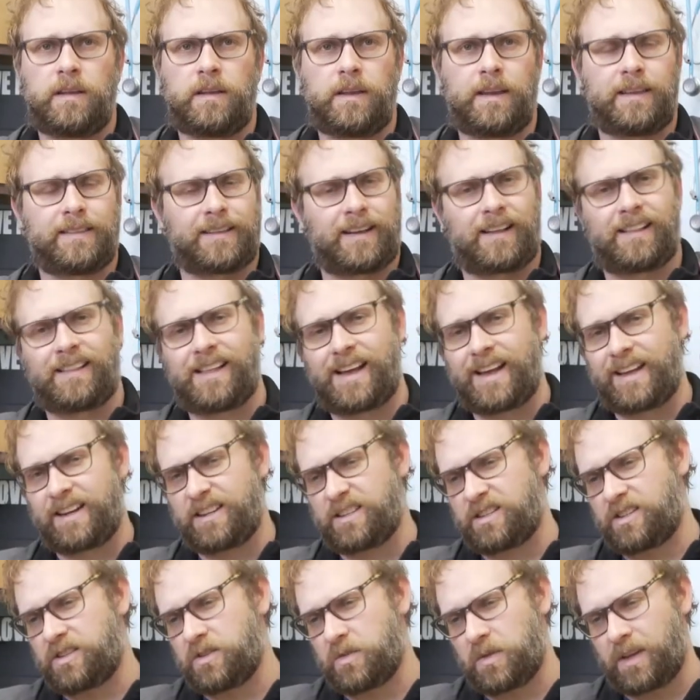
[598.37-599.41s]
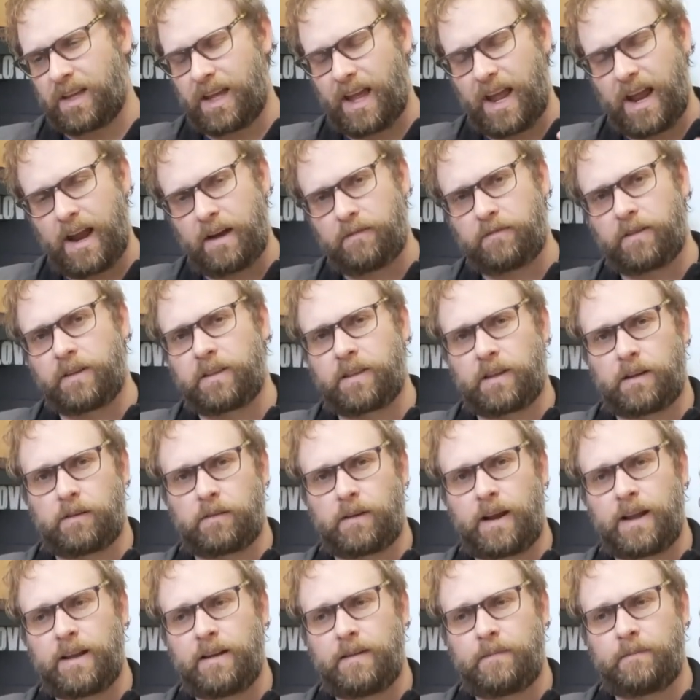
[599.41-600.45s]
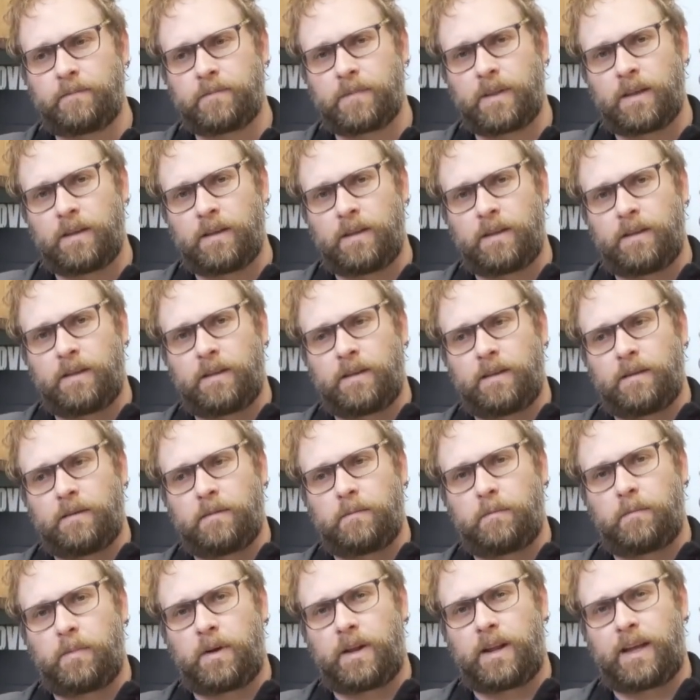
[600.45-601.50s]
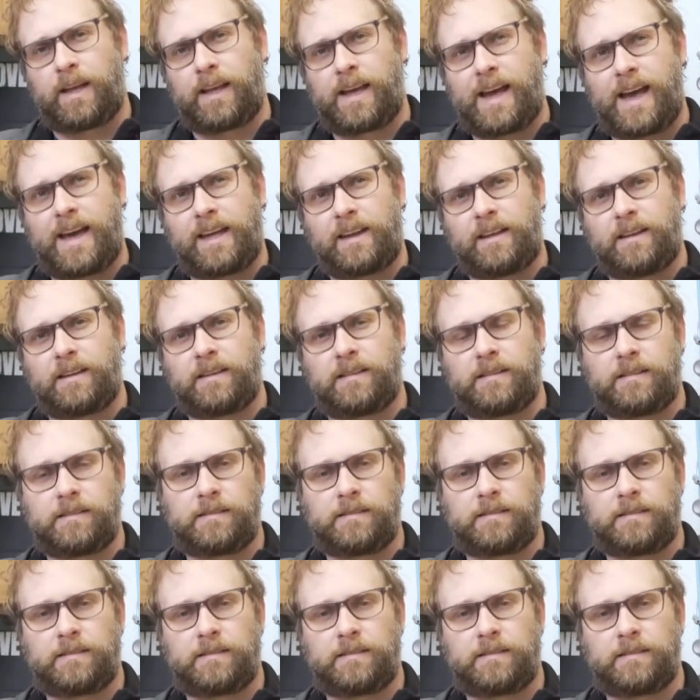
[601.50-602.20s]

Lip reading: and the client is doing everything right, but I got a